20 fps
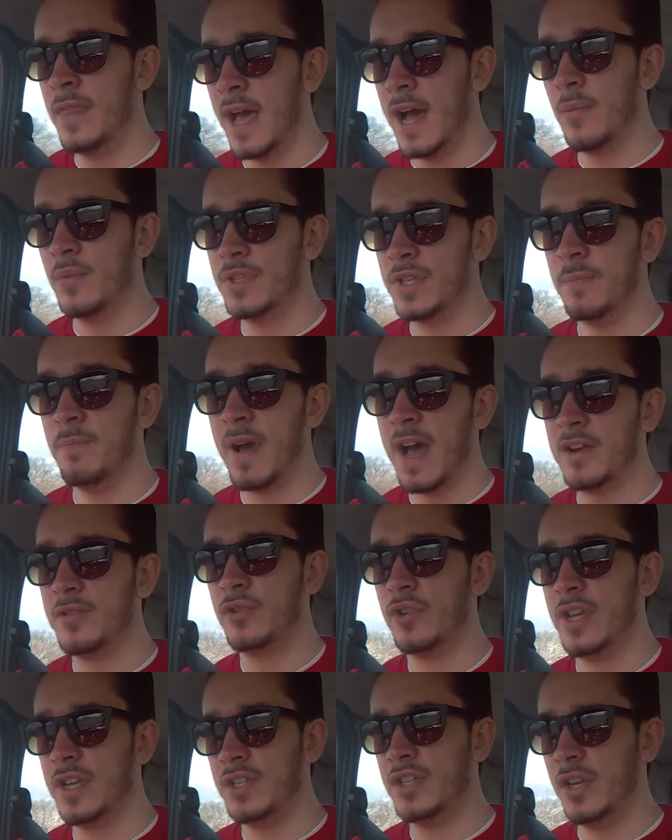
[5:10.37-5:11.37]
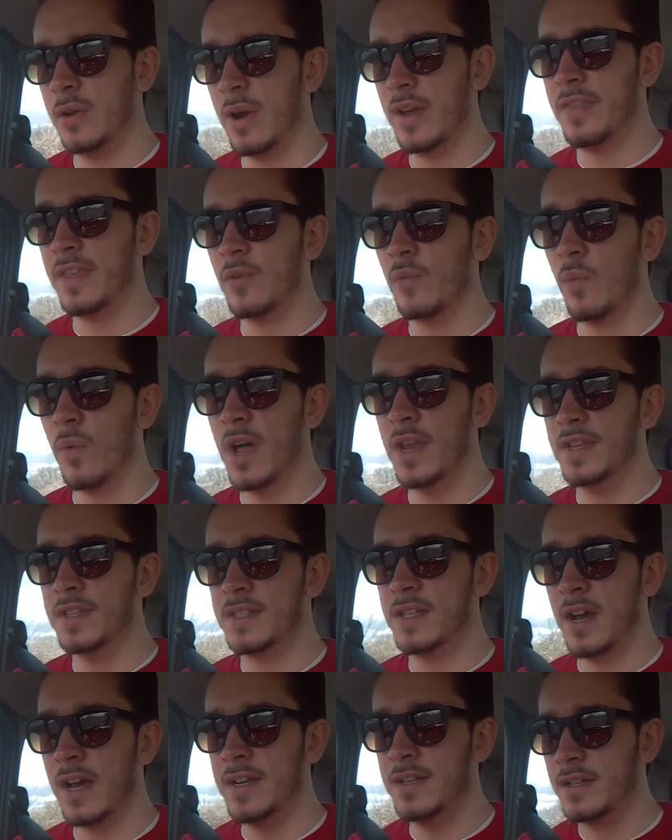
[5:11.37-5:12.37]
that was a battery issue. I think one
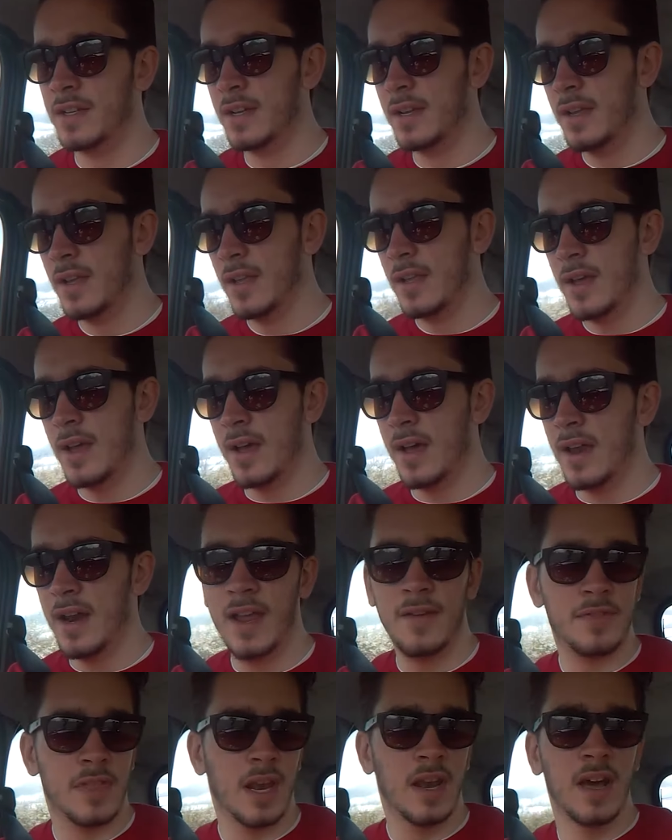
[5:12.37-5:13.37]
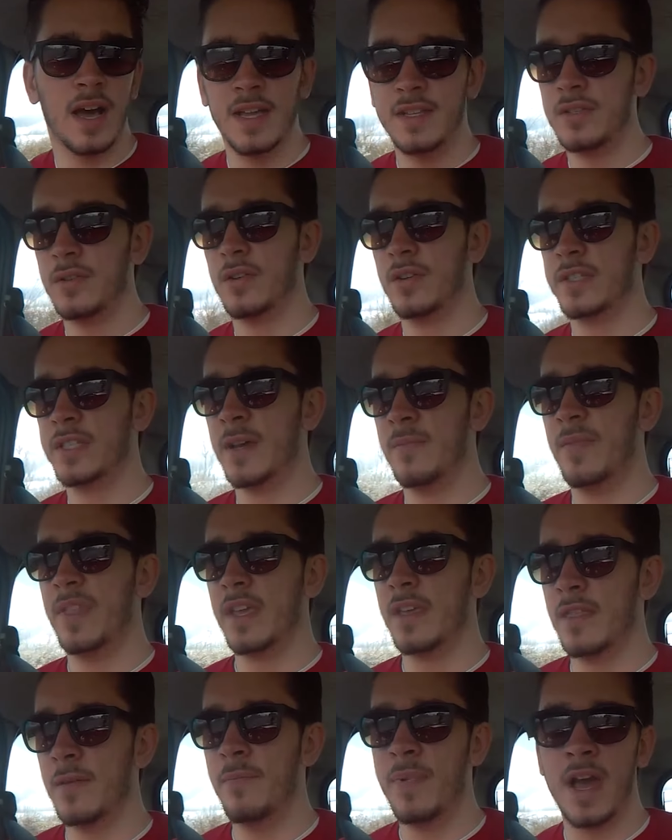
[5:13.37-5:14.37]
side left the lights on or
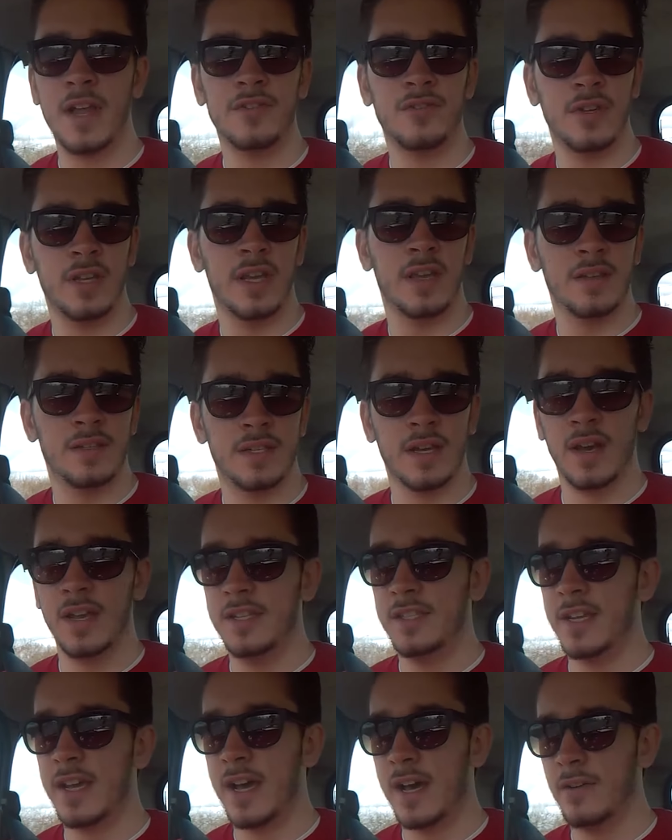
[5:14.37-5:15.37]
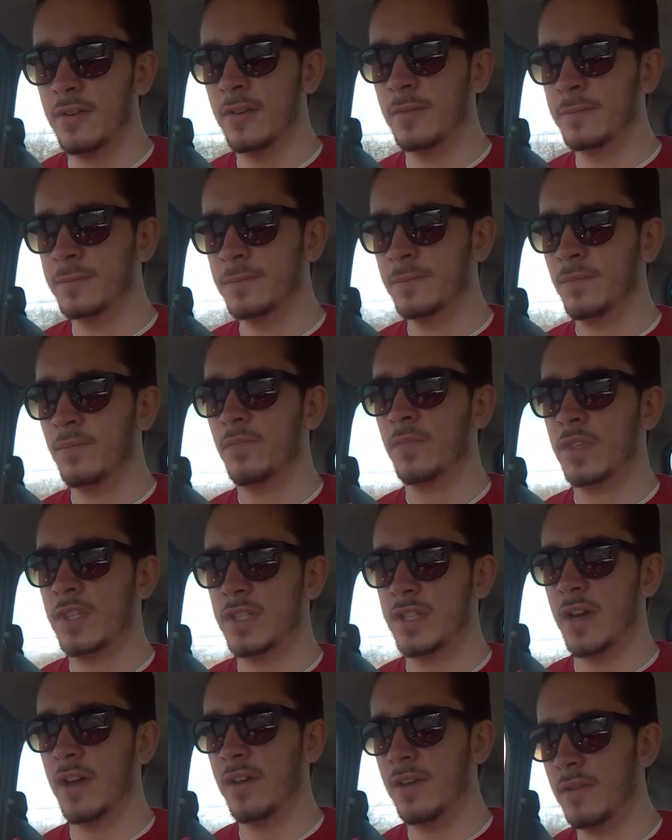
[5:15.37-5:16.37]
something and the battery had died down,
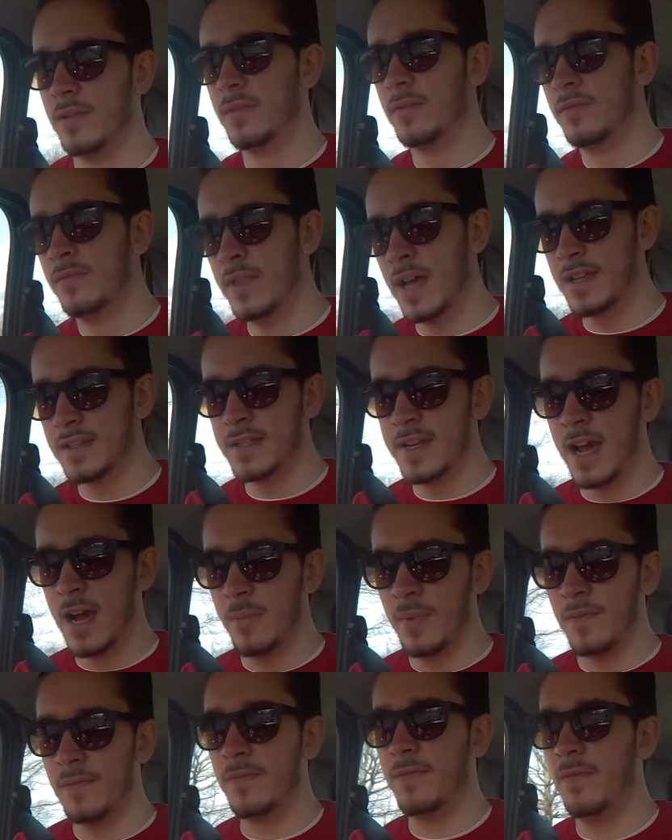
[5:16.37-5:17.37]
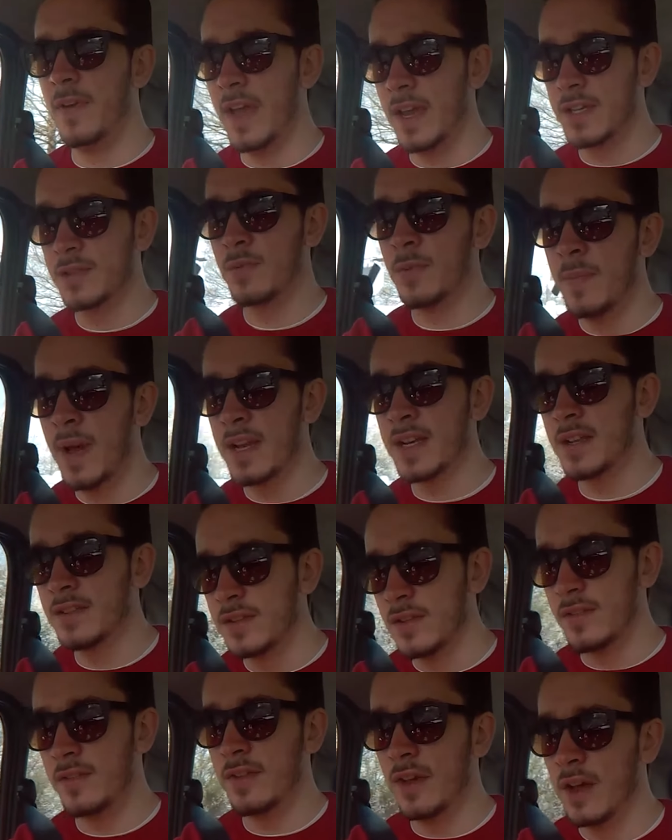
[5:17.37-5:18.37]
so that's now been fixed. We're back up
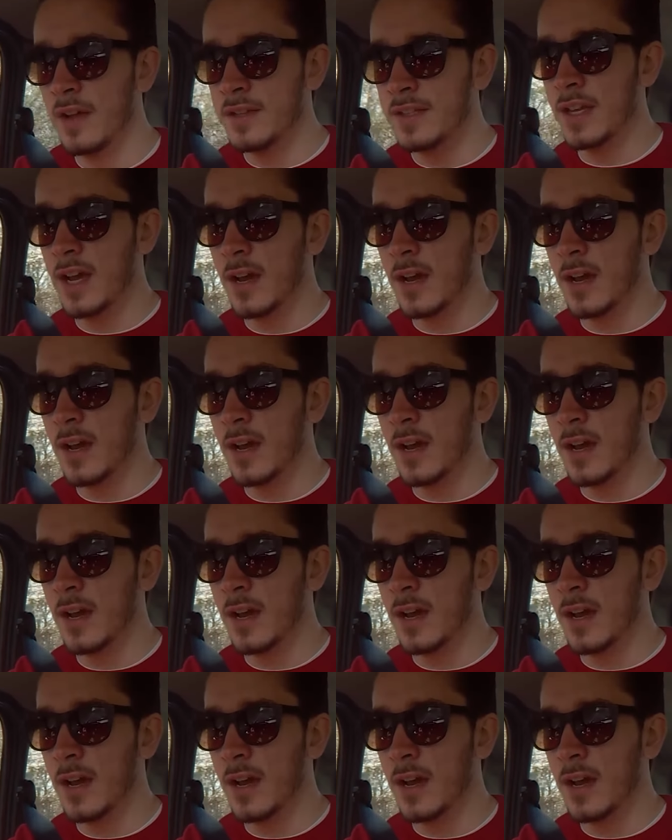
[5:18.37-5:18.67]
to 30